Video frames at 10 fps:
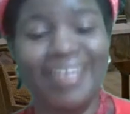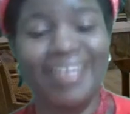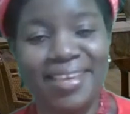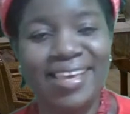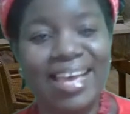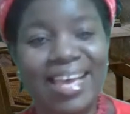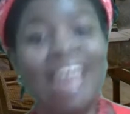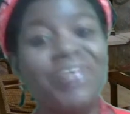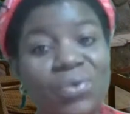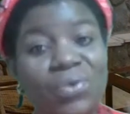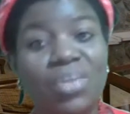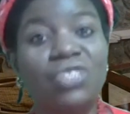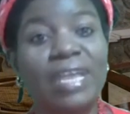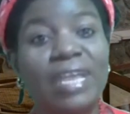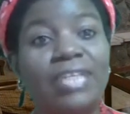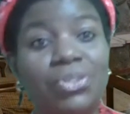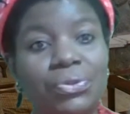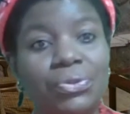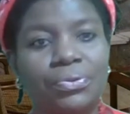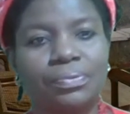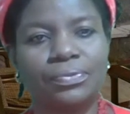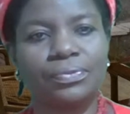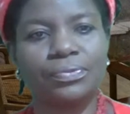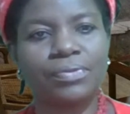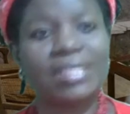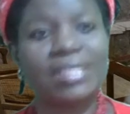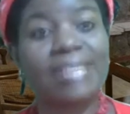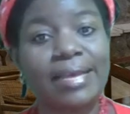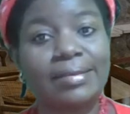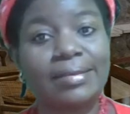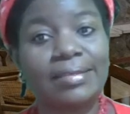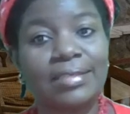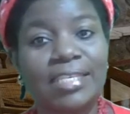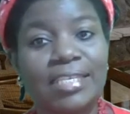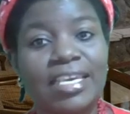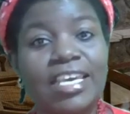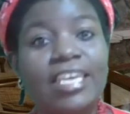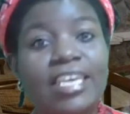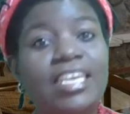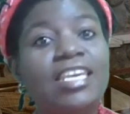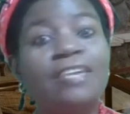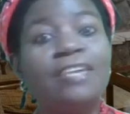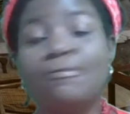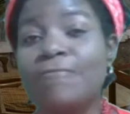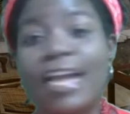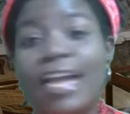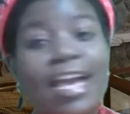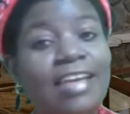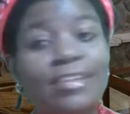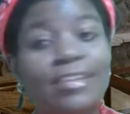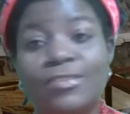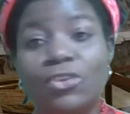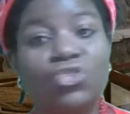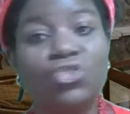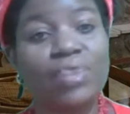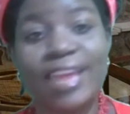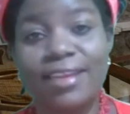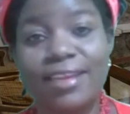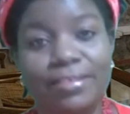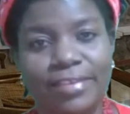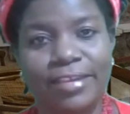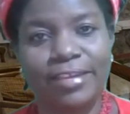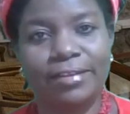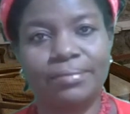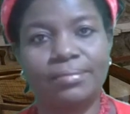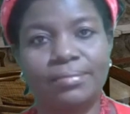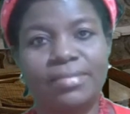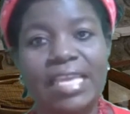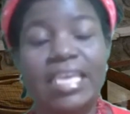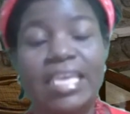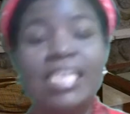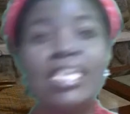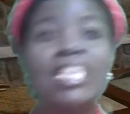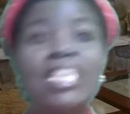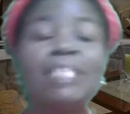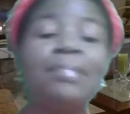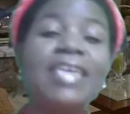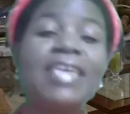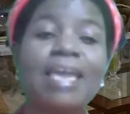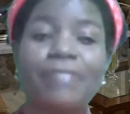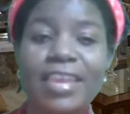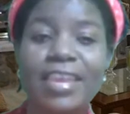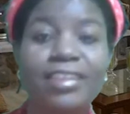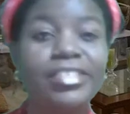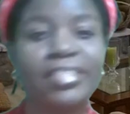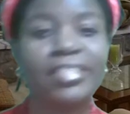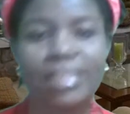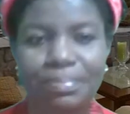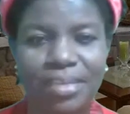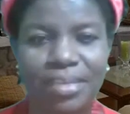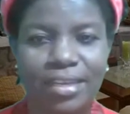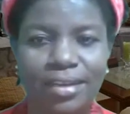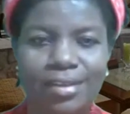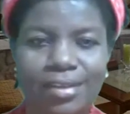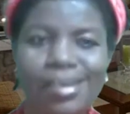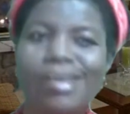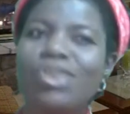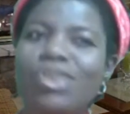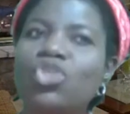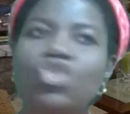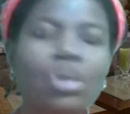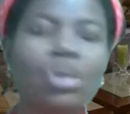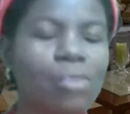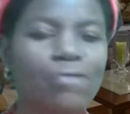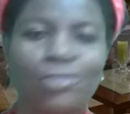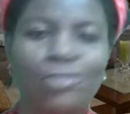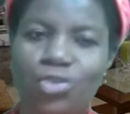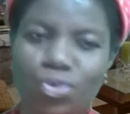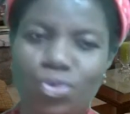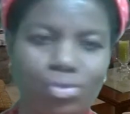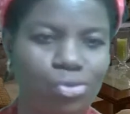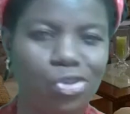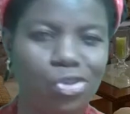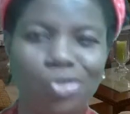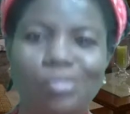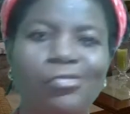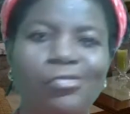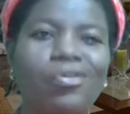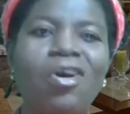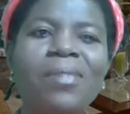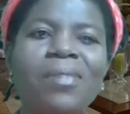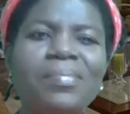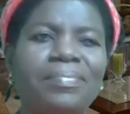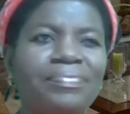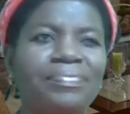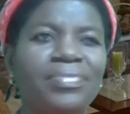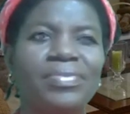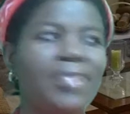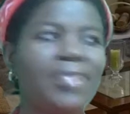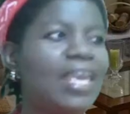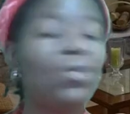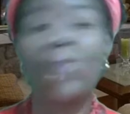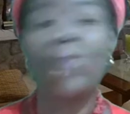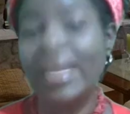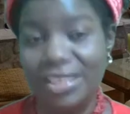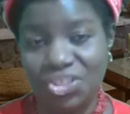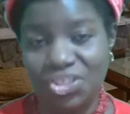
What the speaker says: I know what you can do. SARS, if Khan is not doing anything, his PFN is sleeping, some of you should form a coalition